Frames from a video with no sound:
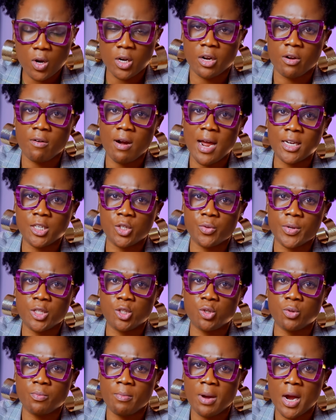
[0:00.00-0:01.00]
a graduate
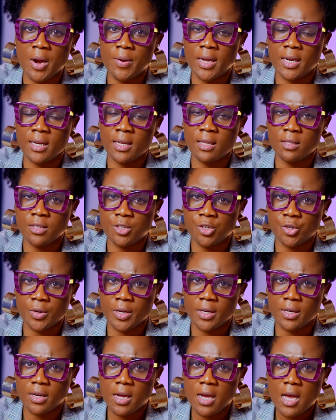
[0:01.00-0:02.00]
to marry an
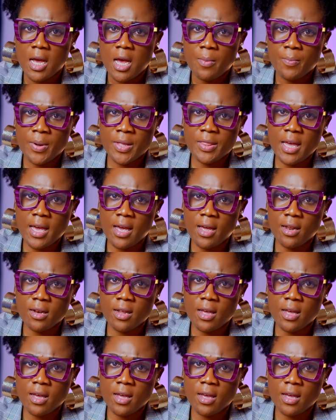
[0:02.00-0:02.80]
illiterate. But then